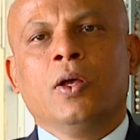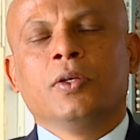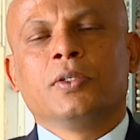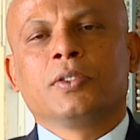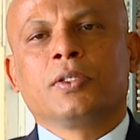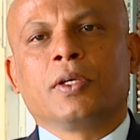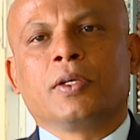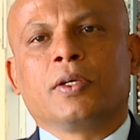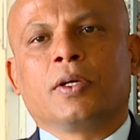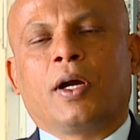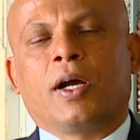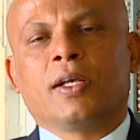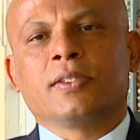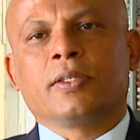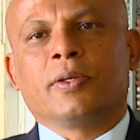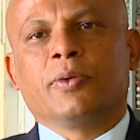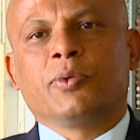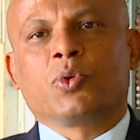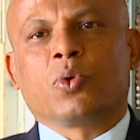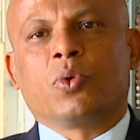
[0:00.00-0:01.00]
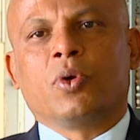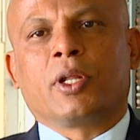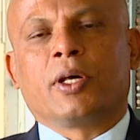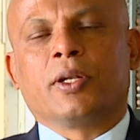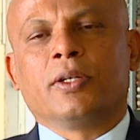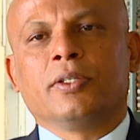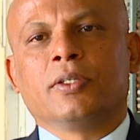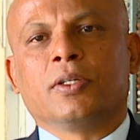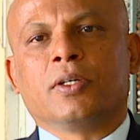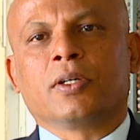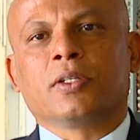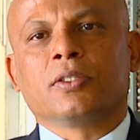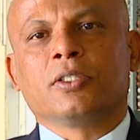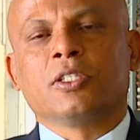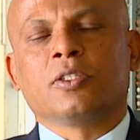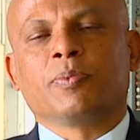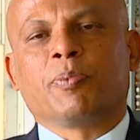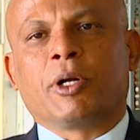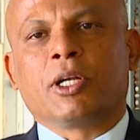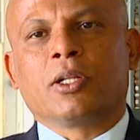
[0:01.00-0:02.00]
See, as I have told earlier,
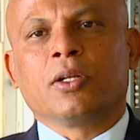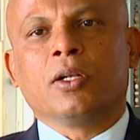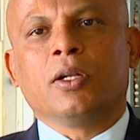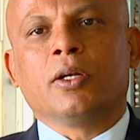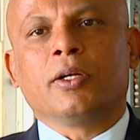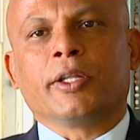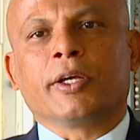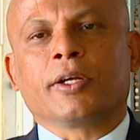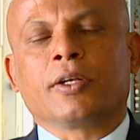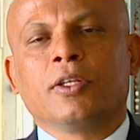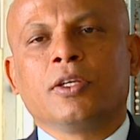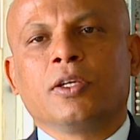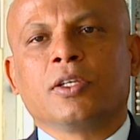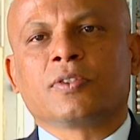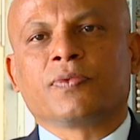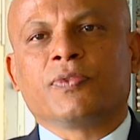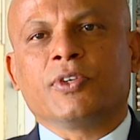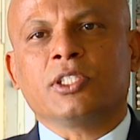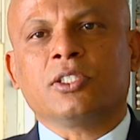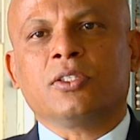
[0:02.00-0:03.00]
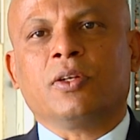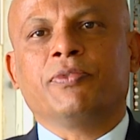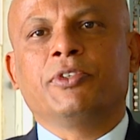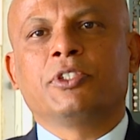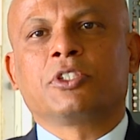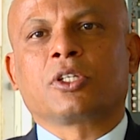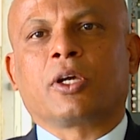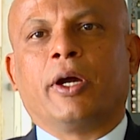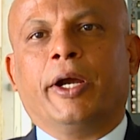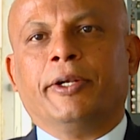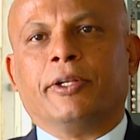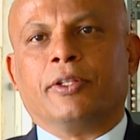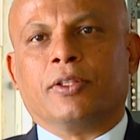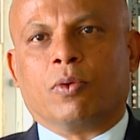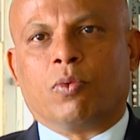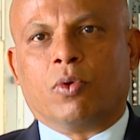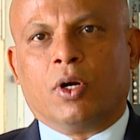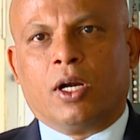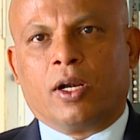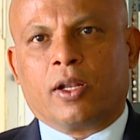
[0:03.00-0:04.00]
this particular technique is first of its kind in
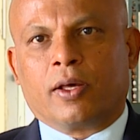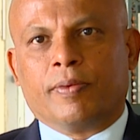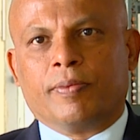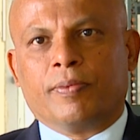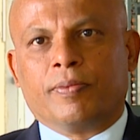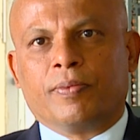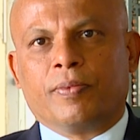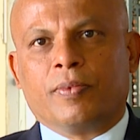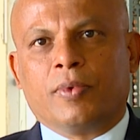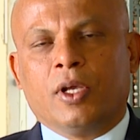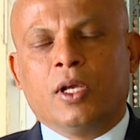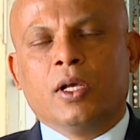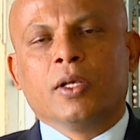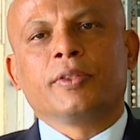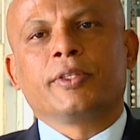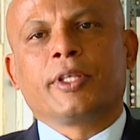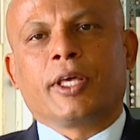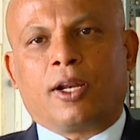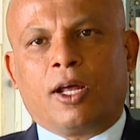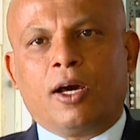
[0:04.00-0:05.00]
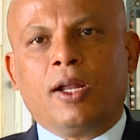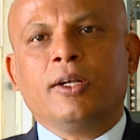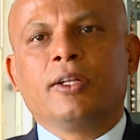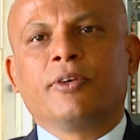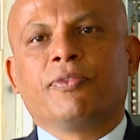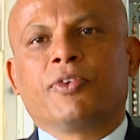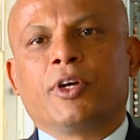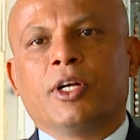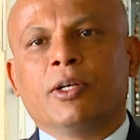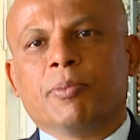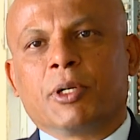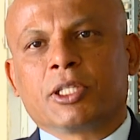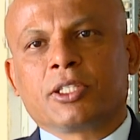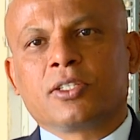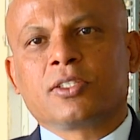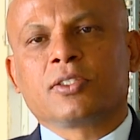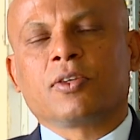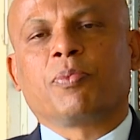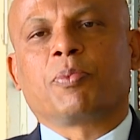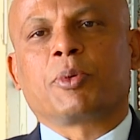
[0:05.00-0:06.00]
the world. There are different
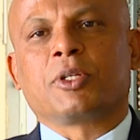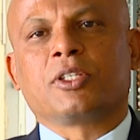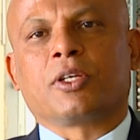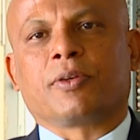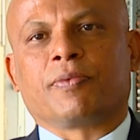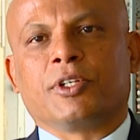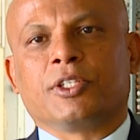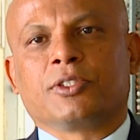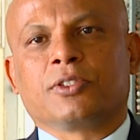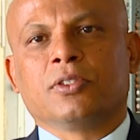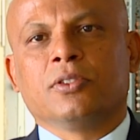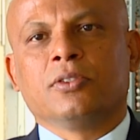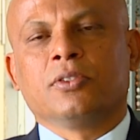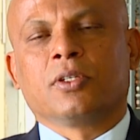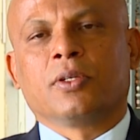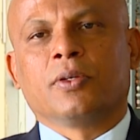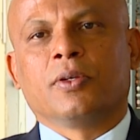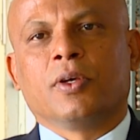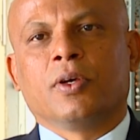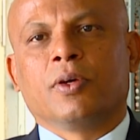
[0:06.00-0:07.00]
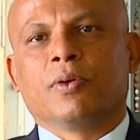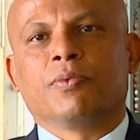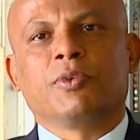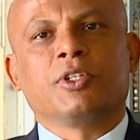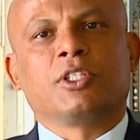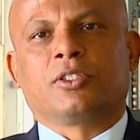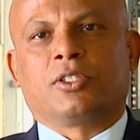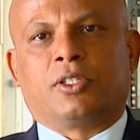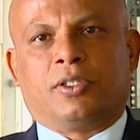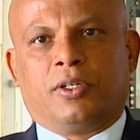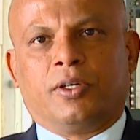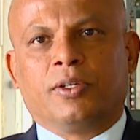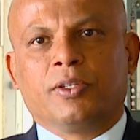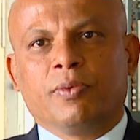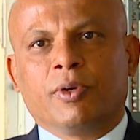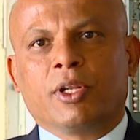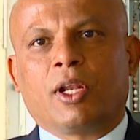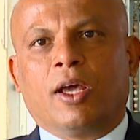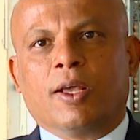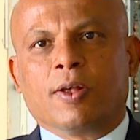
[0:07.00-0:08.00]
methods of preservations, which
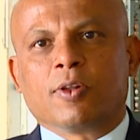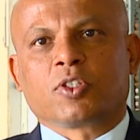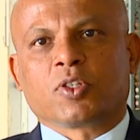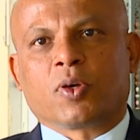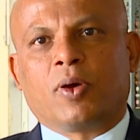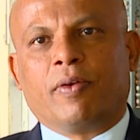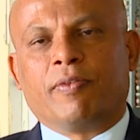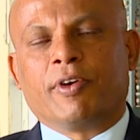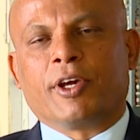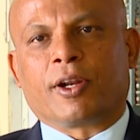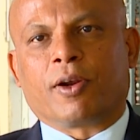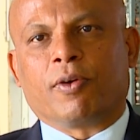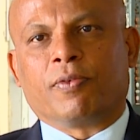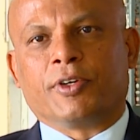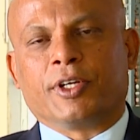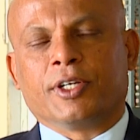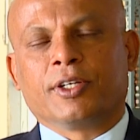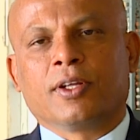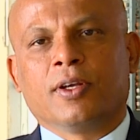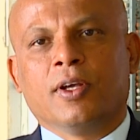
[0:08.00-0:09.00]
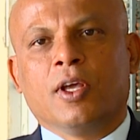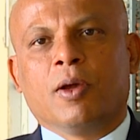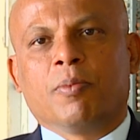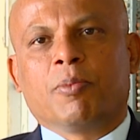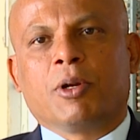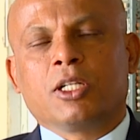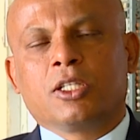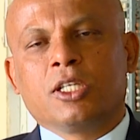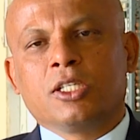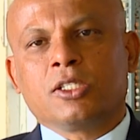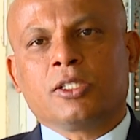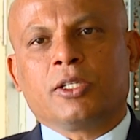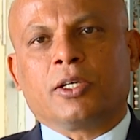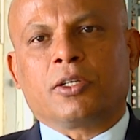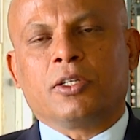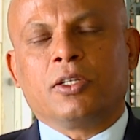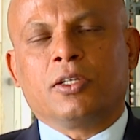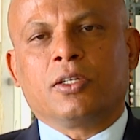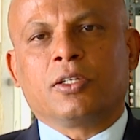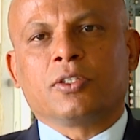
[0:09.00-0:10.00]
even I also aware of it. But this
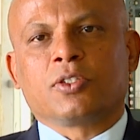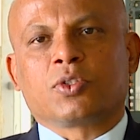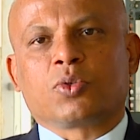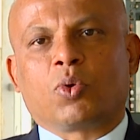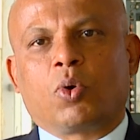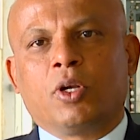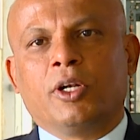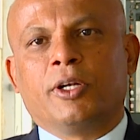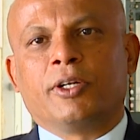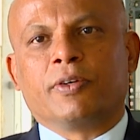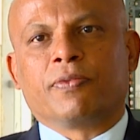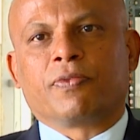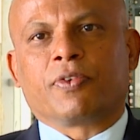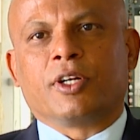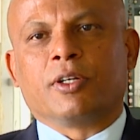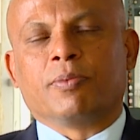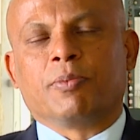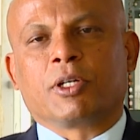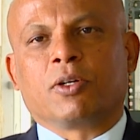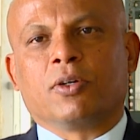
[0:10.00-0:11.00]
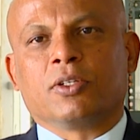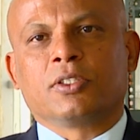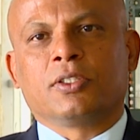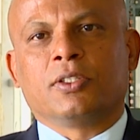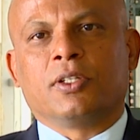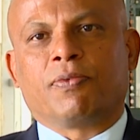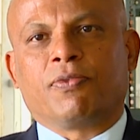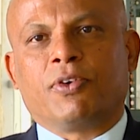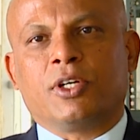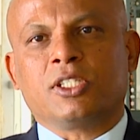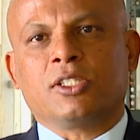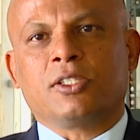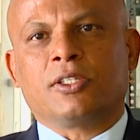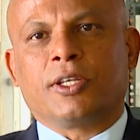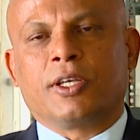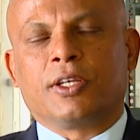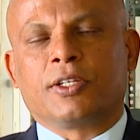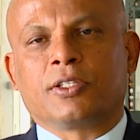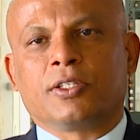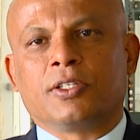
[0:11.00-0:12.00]
technique is totally different, because the first
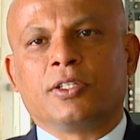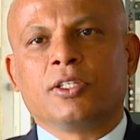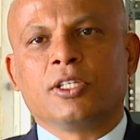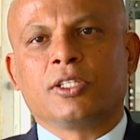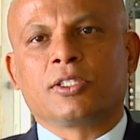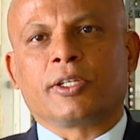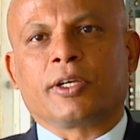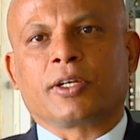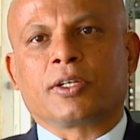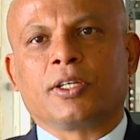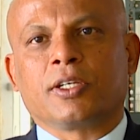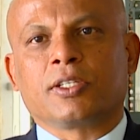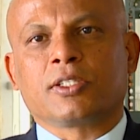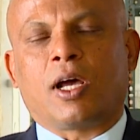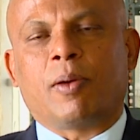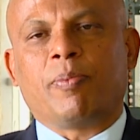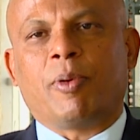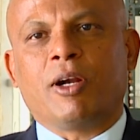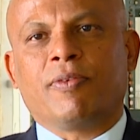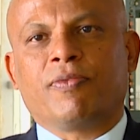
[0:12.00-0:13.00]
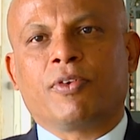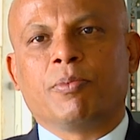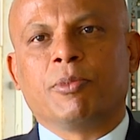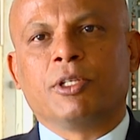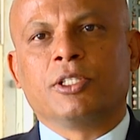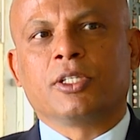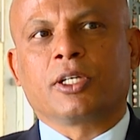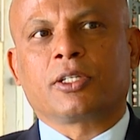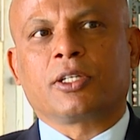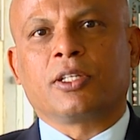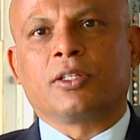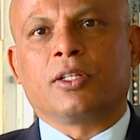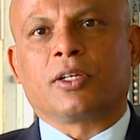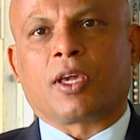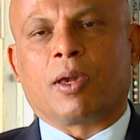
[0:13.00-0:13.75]
stage in these techniques, apart from injecting the